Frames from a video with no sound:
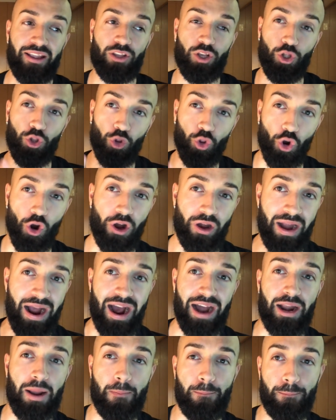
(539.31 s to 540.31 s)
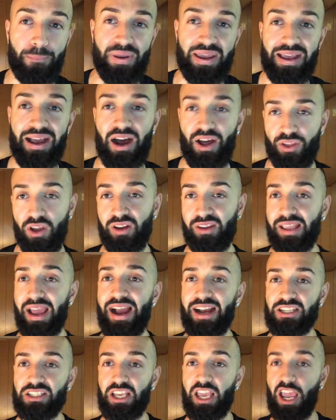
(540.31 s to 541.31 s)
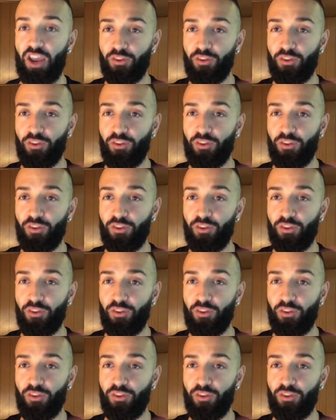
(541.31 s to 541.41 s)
to learn how to beat other decks